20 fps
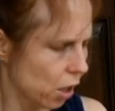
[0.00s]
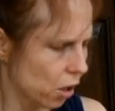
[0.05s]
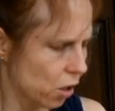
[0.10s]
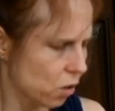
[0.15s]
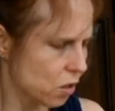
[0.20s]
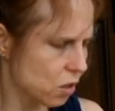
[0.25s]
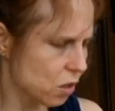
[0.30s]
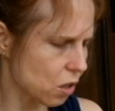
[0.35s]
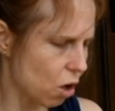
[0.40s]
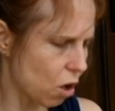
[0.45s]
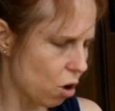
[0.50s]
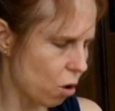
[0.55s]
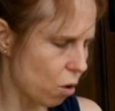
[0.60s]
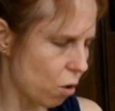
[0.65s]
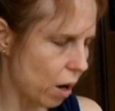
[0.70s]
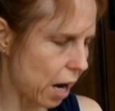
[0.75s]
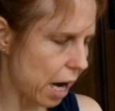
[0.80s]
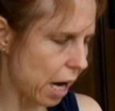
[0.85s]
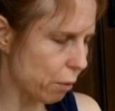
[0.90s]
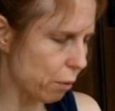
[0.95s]

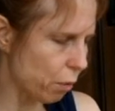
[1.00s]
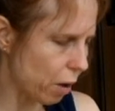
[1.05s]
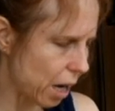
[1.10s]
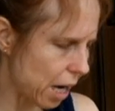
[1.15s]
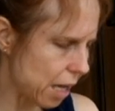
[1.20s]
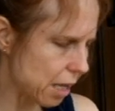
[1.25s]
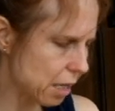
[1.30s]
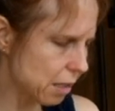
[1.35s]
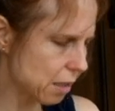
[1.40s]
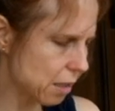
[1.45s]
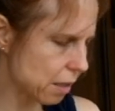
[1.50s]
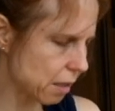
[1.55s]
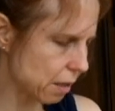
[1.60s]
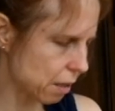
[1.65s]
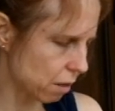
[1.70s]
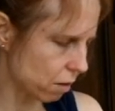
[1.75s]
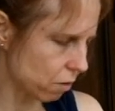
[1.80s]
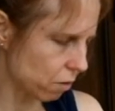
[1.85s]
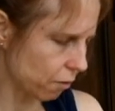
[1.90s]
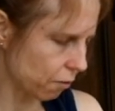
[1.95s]
So I
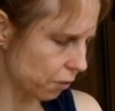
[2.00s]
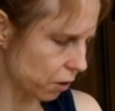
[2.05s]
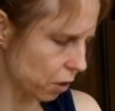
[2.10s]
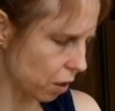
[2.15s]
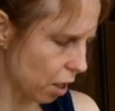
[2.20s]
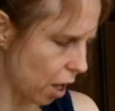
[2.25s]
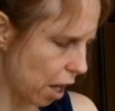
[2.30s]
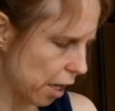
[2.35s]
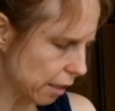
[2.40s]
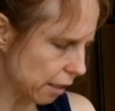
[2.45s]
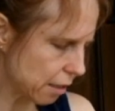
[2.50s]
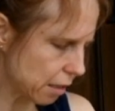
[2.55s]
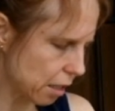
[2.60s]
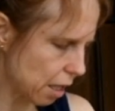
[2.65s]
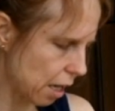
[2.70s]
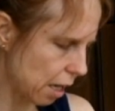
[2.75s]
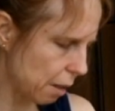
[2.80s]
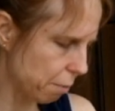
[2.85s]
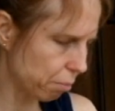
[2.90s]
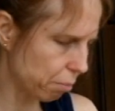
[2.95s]
was, for the longest
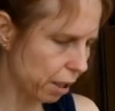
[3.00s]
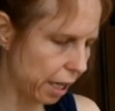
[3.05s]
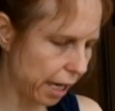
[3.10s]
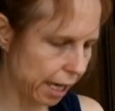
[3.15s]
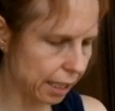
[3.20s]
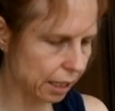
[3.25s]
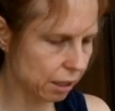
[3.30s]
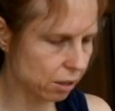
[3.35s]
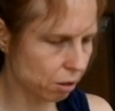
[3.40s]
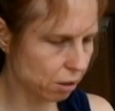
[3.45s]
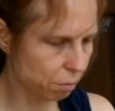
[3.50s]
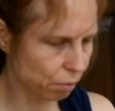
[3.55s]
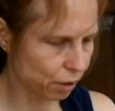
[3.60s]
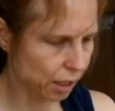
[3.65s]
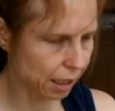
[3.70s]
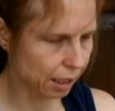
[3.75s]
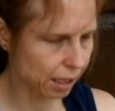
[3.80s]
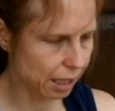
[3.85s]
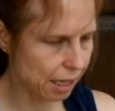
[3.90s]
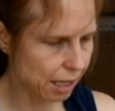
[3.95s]
time, planning to
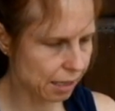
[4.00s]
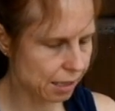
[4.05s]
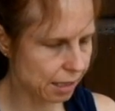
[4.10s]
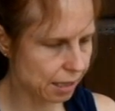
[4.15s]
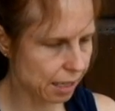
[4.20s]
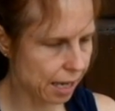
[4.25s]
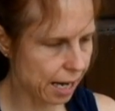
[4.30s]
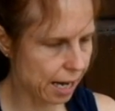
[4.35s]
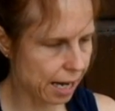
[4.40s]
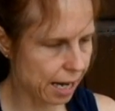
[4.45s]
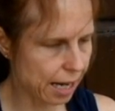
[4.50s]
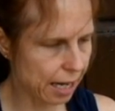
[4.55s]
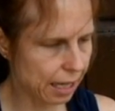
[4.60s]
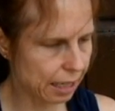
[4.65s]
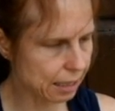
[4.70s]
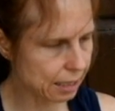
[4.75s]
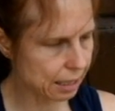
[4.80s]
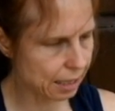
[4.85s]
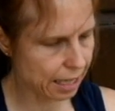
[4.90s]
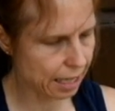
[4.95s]
bring this,
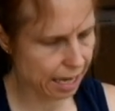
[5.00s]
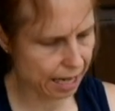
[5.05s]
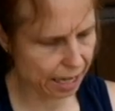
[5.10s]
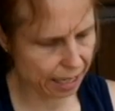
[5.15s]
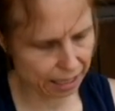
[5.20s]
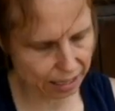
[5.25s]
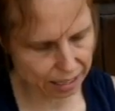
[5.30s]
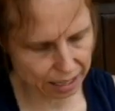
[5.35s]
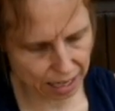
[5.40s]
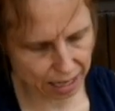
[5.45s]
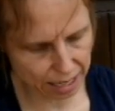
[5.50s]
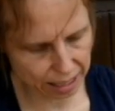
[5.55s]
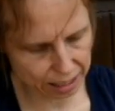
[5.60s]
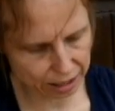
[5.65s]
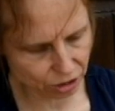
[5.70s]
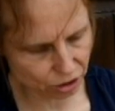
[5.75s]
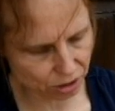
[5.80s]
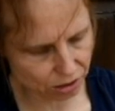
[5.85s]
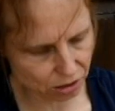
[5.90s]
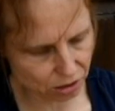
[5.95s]
and then I
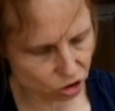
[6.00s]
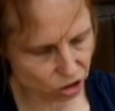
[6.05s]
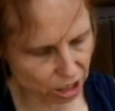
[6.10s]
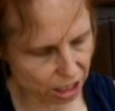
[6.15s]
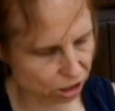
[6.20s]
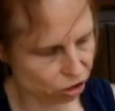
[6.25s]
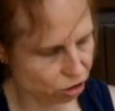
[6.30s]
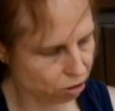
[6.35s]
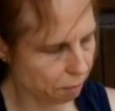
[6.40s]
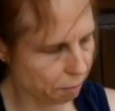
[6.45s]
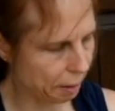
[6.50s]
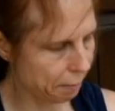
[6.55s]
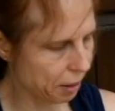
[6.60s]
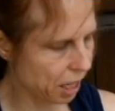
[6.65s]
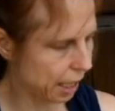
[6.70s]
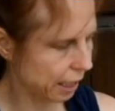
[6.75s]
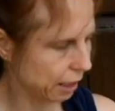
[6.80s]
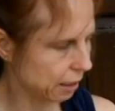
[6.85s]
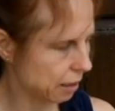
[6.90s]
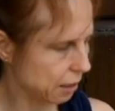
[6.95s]
just changed my
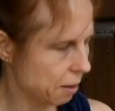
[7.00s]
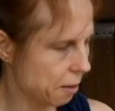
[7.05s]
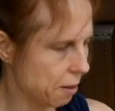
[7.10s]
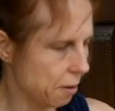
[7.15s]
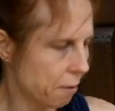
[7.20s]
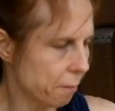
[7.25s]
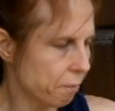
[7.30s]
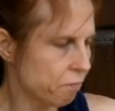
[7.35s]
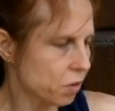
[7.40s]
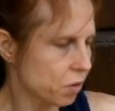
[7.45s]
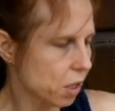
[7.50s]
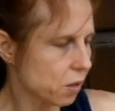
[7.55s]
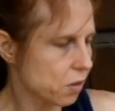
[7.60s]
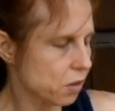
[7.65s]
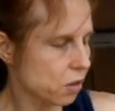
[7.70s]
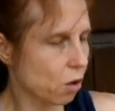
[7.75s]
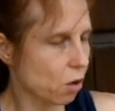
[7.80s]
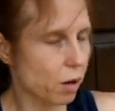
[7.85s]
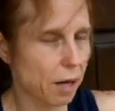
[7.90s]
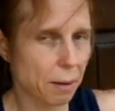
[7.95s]
mind.
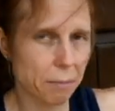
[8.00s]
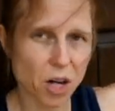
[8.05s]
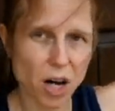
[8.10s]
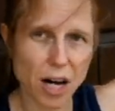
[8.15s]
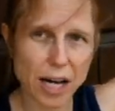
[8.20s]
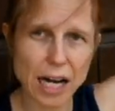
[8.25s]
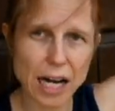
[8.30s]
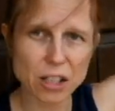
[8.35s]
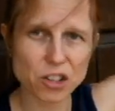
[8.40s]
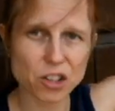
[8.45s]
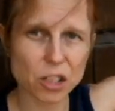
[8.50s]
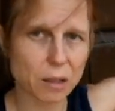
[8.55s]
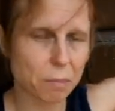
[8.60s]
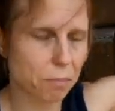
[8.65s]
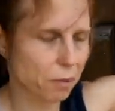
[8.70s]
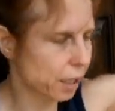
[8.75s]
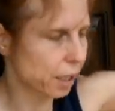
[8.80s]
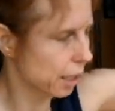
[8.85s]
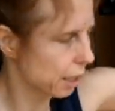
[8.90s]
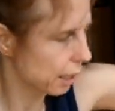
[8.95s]
So I'm not actually
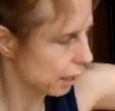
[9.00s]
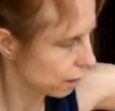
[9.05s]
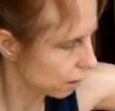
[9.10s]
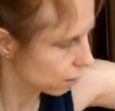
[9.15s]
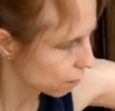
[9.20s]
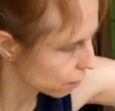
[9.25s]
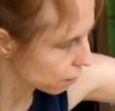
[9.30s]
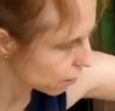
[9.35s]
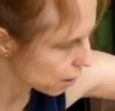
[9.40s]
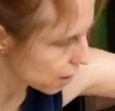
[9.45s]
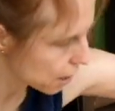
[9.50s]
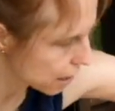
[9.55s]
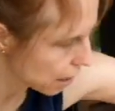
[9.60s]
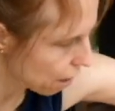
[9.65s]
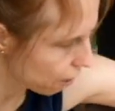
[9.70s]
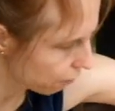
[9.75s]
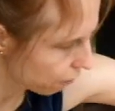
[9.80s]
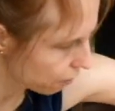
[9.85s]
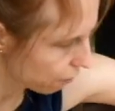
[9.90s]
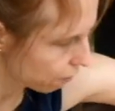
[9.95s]
bringing the
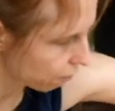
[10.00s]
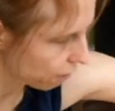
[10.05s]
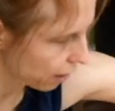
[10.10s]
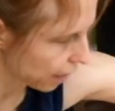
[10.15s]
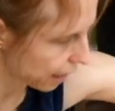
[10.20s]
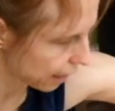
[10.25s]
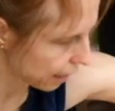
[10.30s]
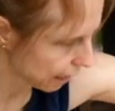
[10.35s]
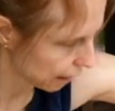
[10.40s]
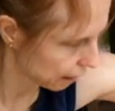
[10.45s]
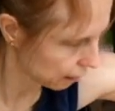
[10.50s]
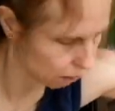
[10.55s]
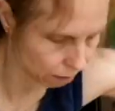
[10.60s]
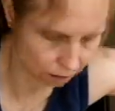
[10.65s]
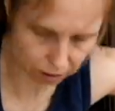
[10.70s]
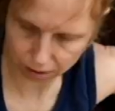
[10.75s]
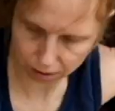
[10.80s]
self-inflating